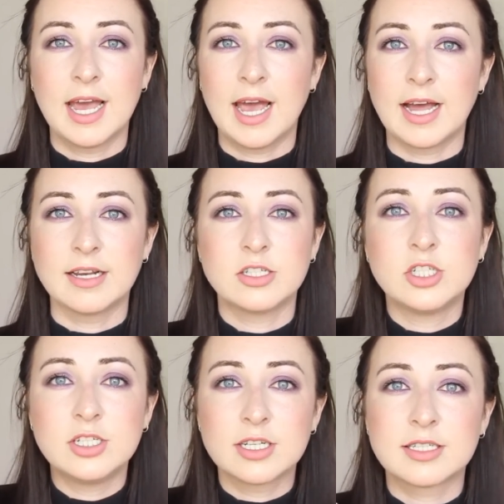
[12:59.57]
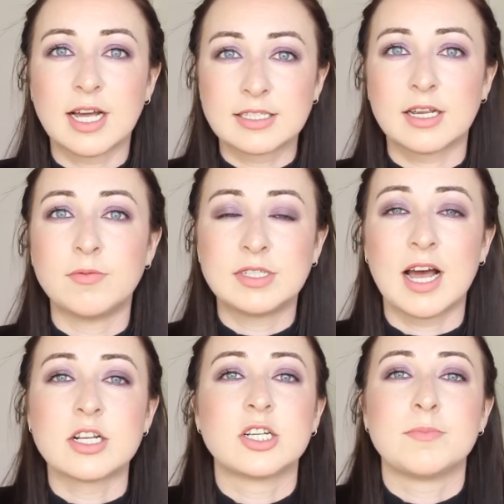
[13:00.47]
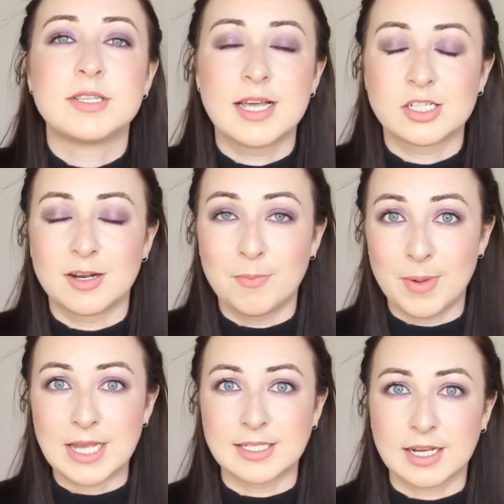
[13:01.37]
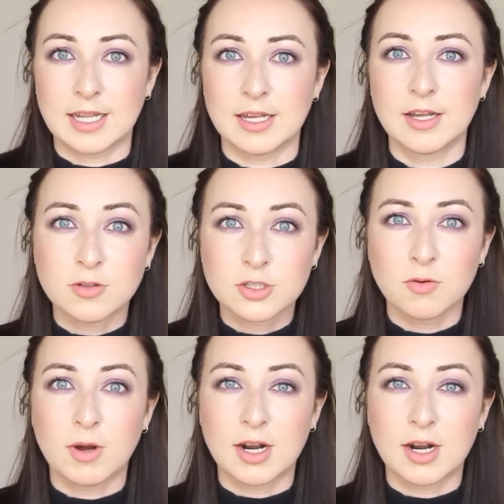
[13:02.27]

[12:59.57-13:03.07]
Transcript: and she just does a touch-up session basically. Also